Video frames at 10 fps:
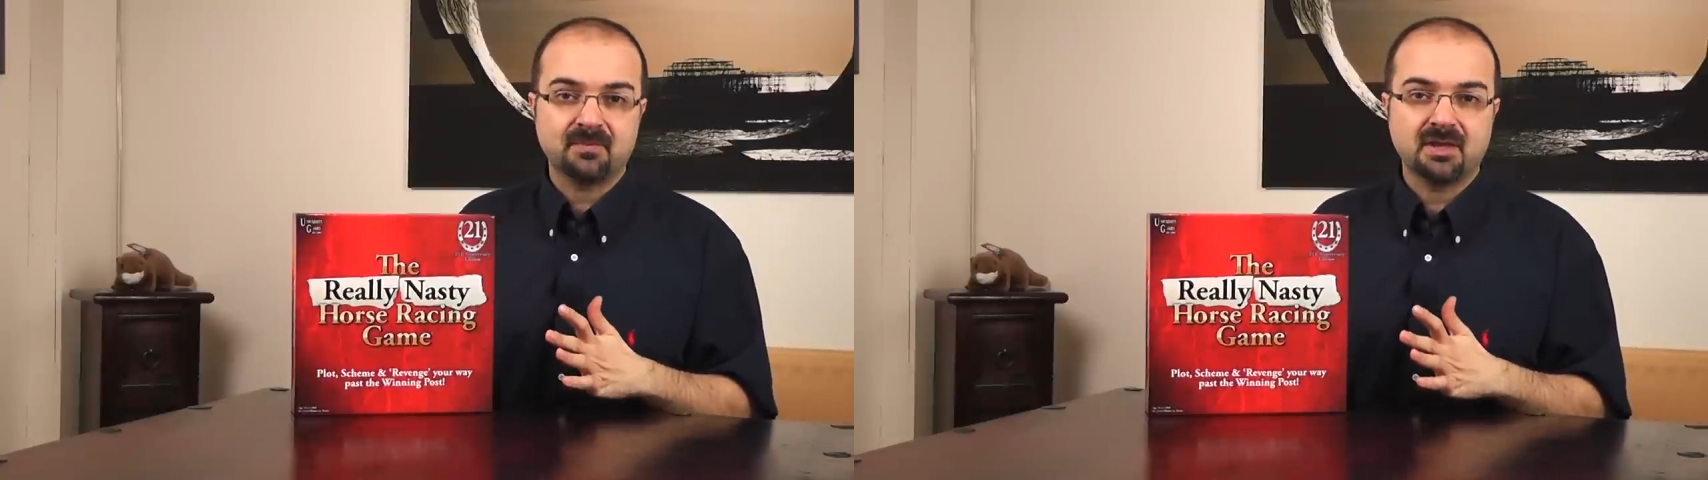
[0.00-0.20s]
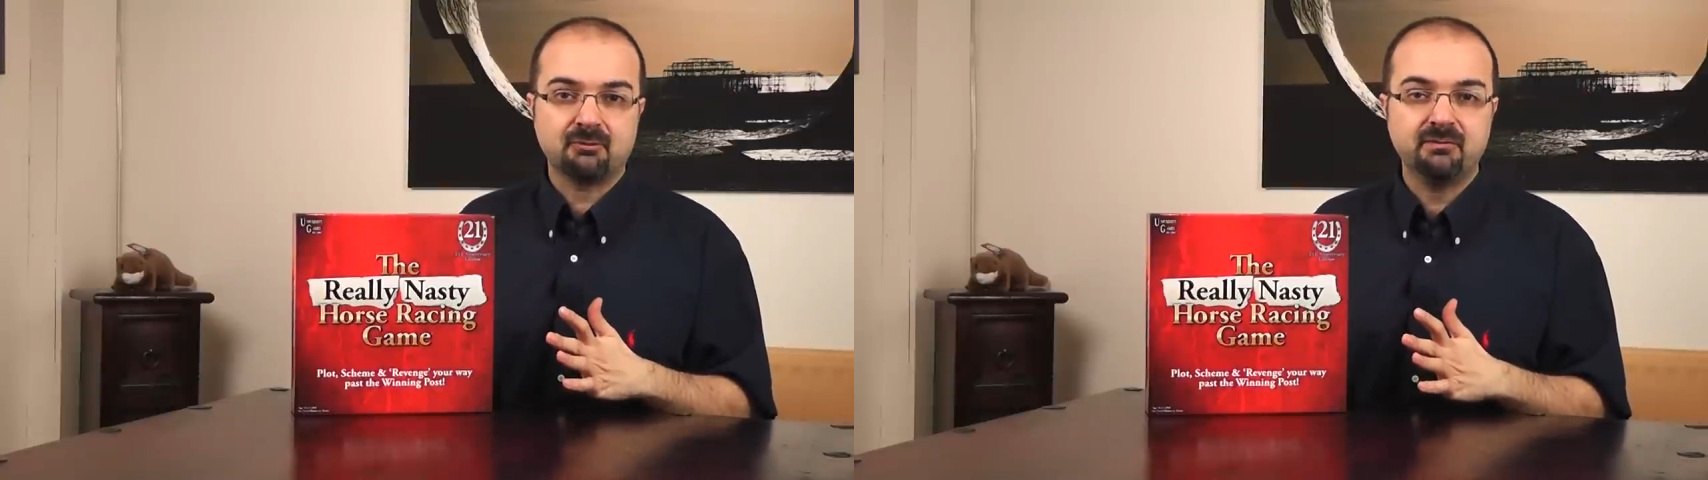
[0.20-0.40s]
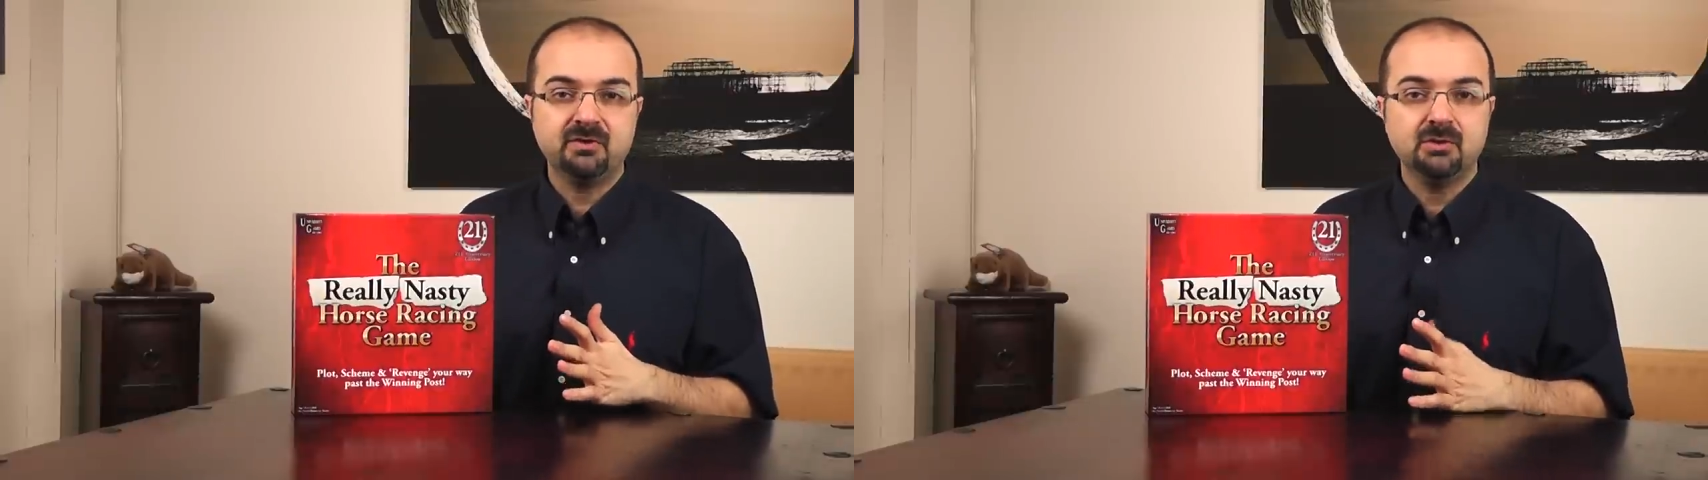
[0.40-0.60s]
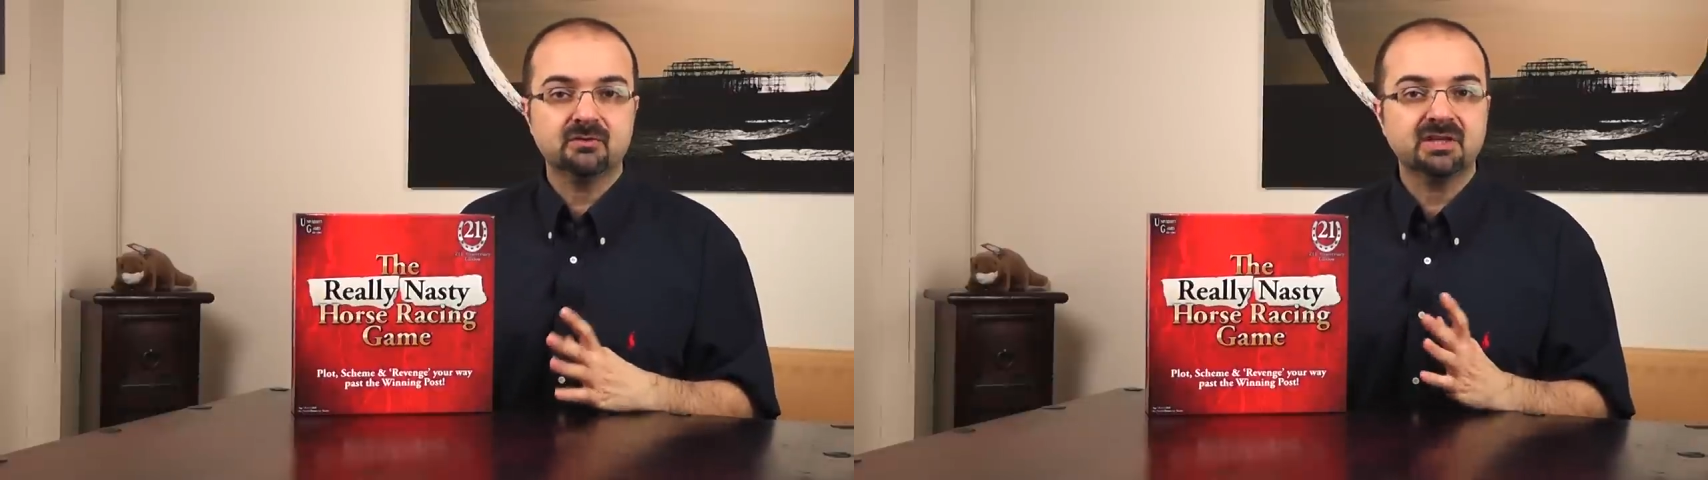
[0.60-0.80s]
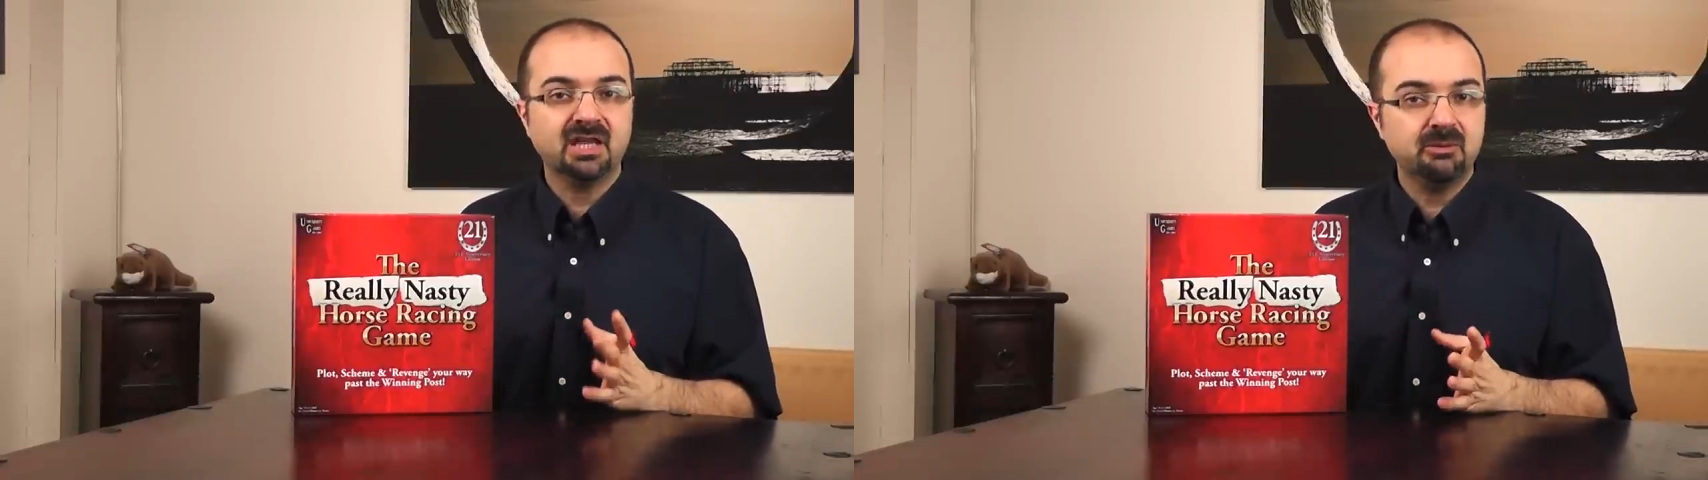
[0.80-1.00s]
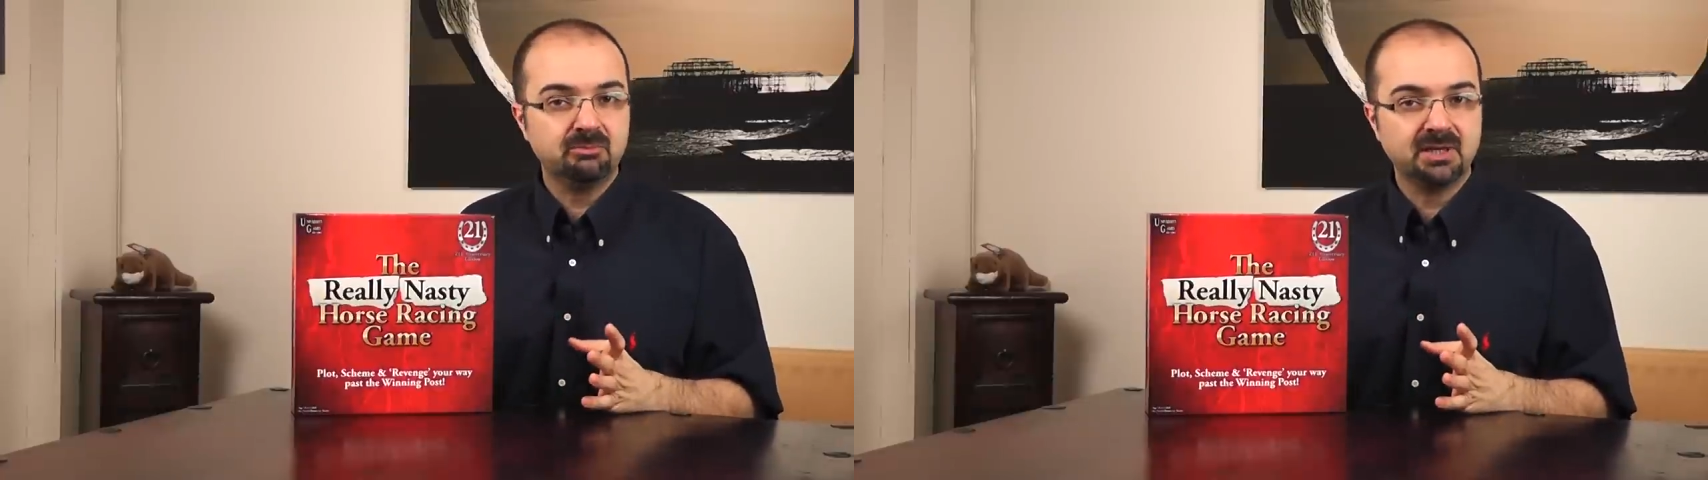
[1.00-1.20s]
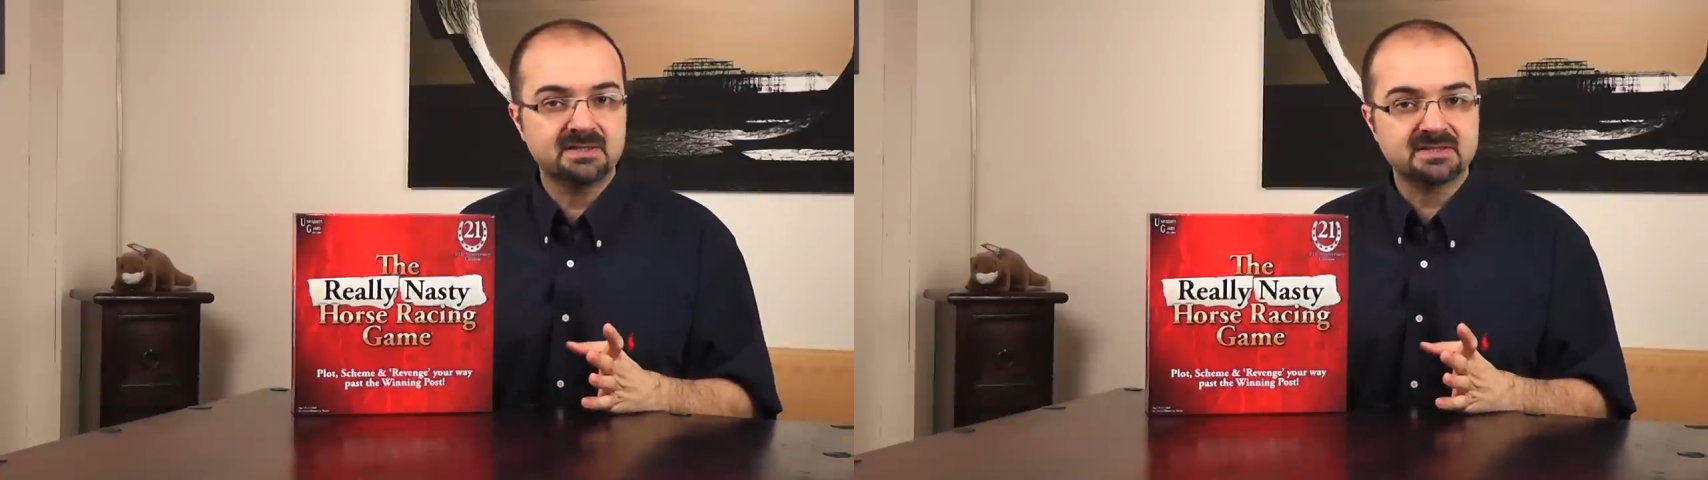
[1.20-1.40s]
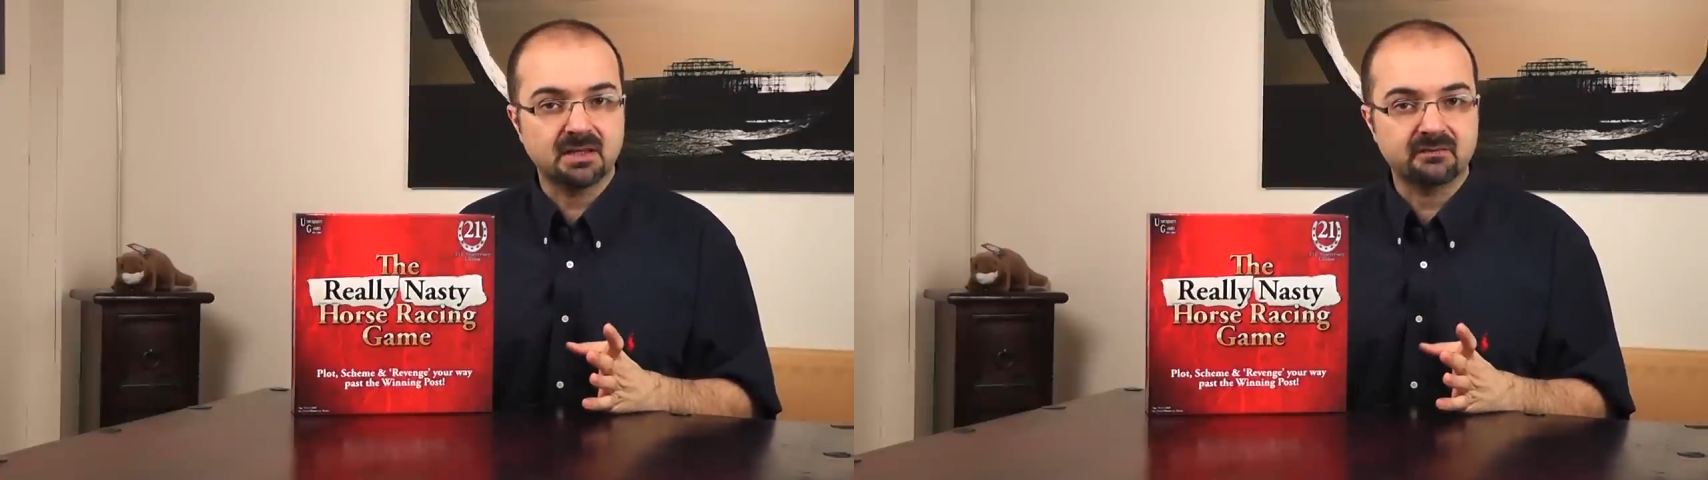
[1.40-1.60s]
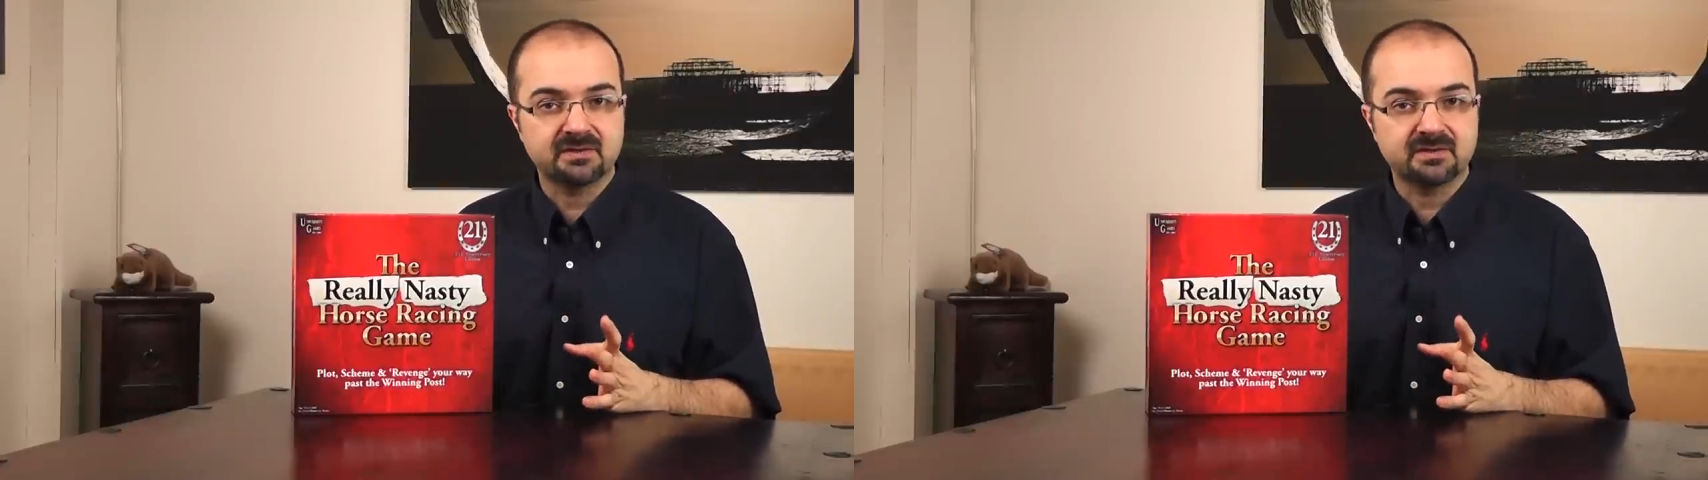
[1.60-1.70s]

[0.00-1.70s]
a review of the gameplay itself.